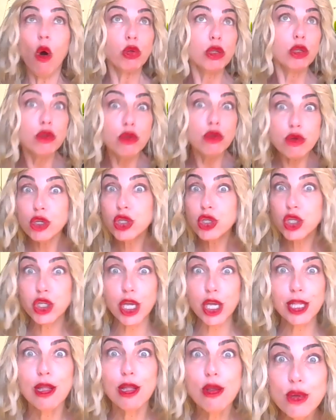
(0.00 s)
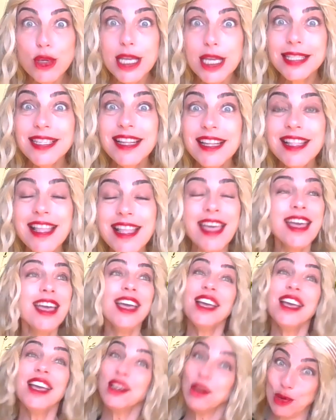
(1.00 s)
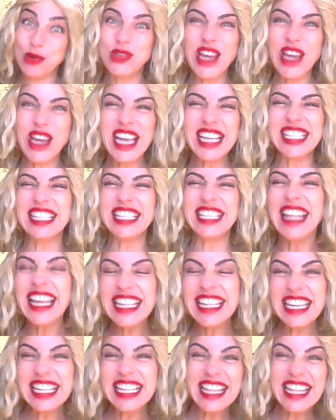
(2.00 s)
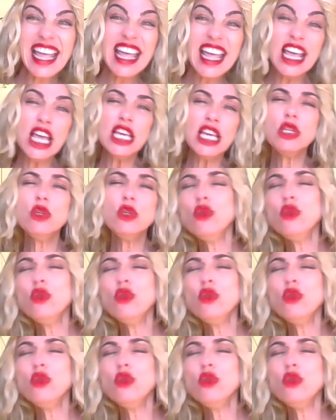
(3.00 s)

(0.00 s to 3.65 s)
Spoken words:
Land of flowers? You will see. So they keep